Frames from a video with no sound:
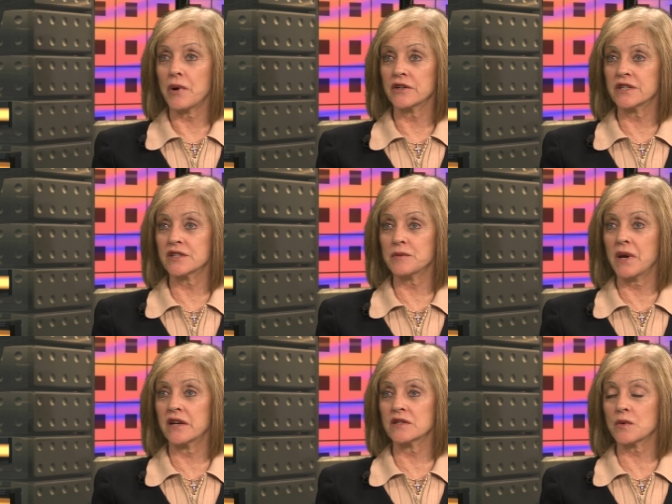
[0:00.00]
to
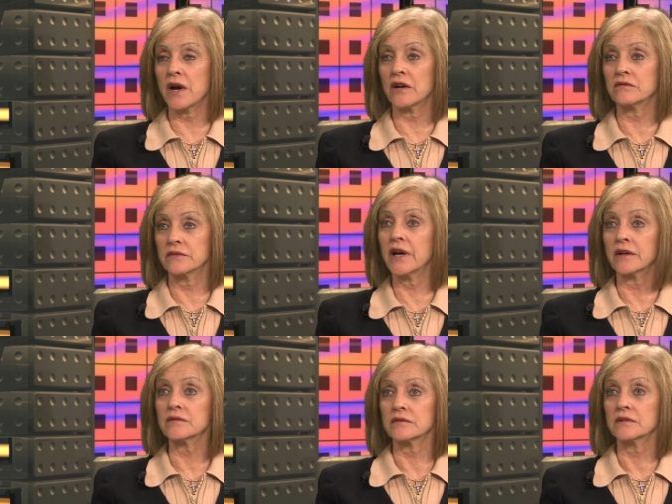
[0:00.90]
participate as well.
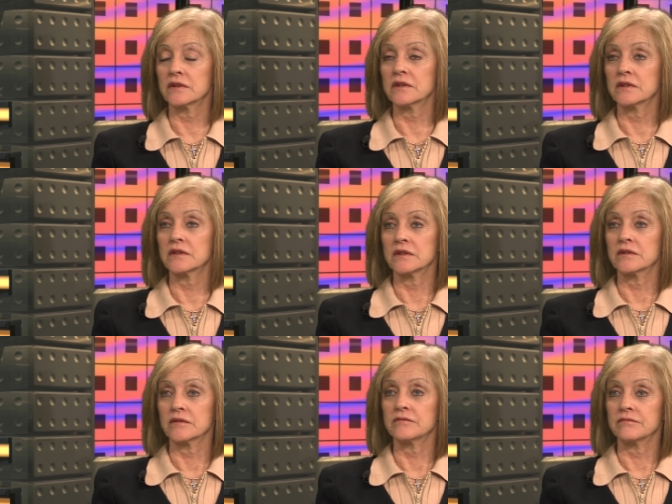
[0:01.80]
Exactly. Yeah. So
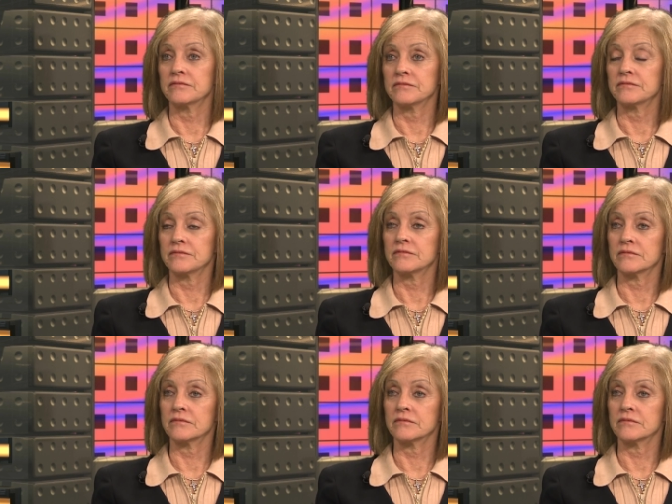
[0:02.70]
for me, that was kind